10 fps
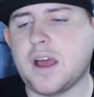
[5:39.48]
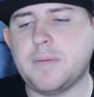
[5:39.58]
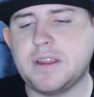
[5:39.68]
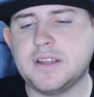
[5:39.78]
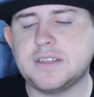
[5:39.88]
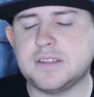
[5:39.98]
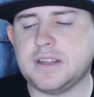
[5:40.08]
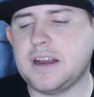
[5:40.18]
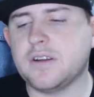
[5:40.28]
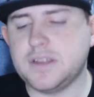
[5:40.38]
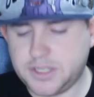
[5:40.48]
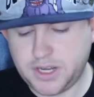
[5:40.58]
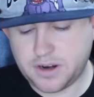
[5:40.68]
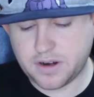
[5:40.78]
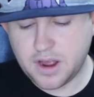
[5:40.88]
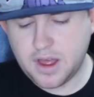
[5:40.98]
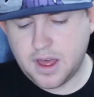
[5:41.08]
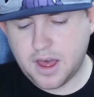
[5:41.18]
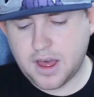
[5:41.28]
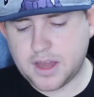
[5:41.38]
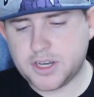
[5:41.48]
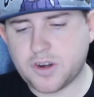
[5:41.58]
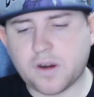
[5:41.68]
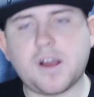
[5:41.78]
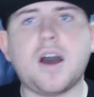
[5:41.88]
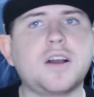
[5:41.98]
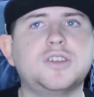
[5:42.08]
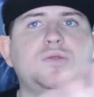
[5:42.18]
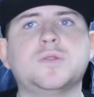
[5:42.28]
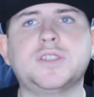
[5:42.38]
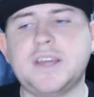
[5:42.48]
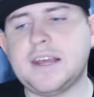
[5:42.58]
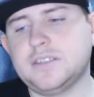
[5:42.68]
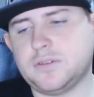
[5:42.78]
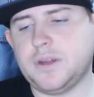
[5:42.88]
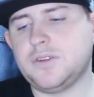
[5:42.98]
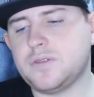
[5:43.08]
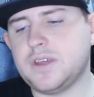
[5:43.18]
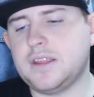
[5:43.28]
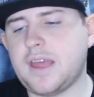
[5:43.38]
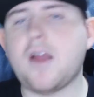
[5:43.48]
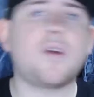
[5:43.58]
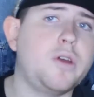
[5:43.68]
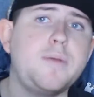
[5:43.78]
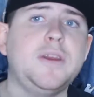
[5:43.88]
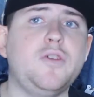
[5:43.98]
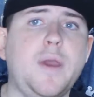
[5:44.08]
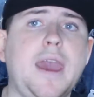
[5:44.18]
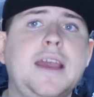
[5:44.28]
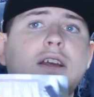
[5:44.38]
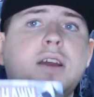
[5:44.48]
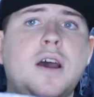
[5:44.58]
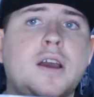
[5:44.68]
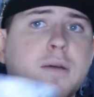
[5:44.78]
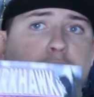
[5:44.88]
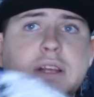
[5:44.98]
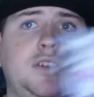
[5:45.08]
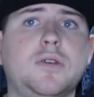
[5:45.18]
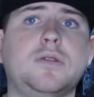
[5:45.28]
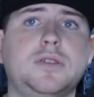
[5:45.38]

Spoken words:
coming later this year, Darkhawk soars again, so I do think they are going to be doing a complete solo